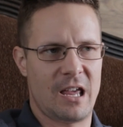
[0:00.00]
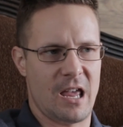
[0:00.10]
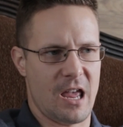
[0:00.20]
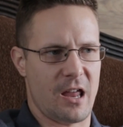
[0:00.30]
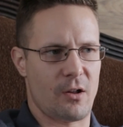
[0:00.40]

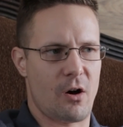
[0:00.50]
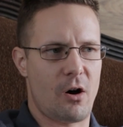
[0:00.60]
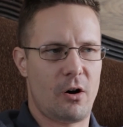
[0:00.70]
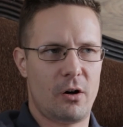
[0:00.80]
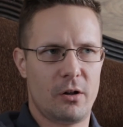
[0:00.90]
and
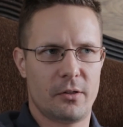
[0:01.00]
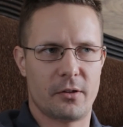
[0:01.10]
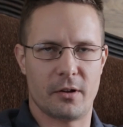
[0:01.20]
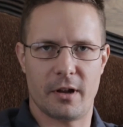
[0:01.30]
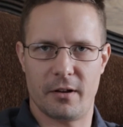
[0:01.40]
all
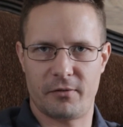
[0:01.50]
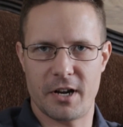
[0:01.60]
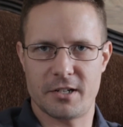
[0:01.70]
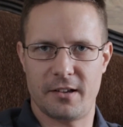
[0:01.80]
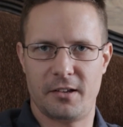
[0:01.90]
the
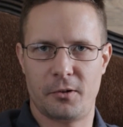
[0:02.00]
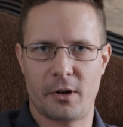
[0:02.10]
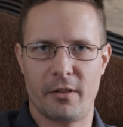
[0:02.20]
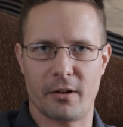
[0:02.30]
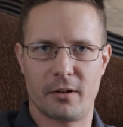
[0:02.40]
franchisees
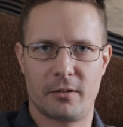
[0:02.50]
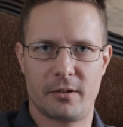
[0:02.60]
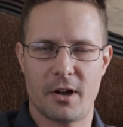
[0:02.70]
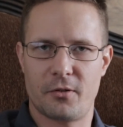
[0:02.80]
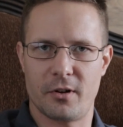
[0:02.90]
around the
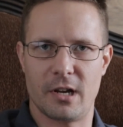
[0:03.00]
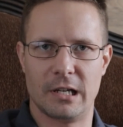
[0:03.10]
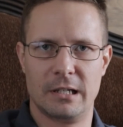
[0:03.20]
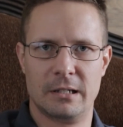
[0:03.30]
country,